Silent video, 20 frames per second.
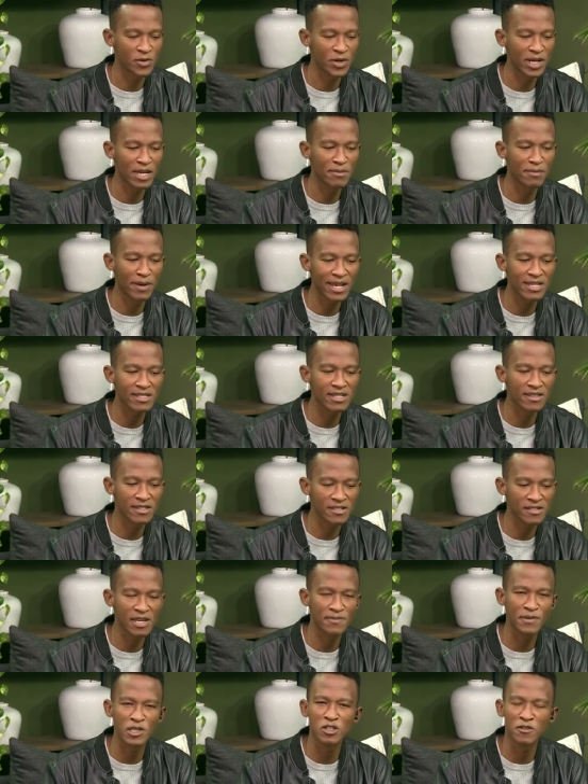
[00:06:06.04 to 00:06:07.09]
it's, really amazing the
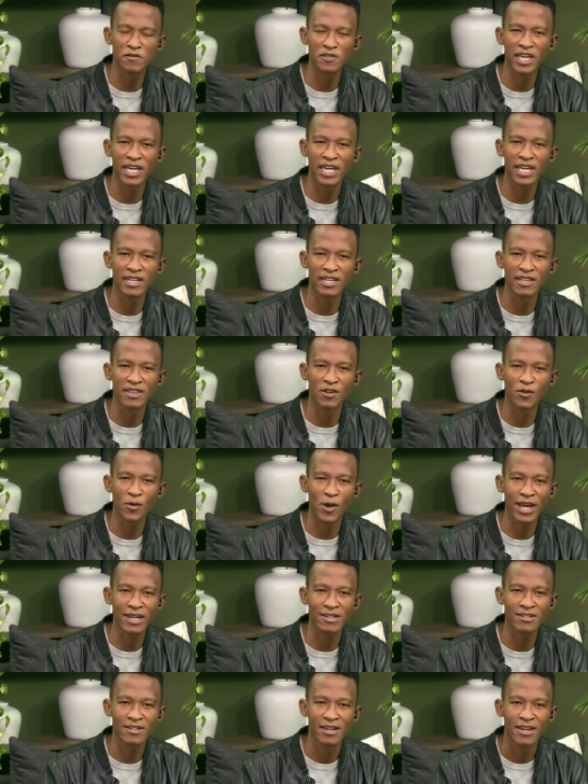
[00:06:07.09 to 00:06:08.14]
step that you've taken in the
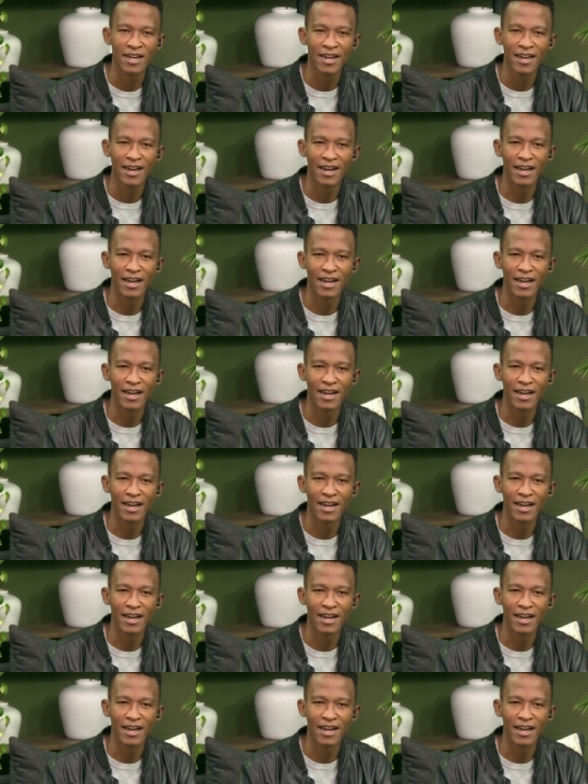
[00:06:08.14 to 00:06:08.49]
right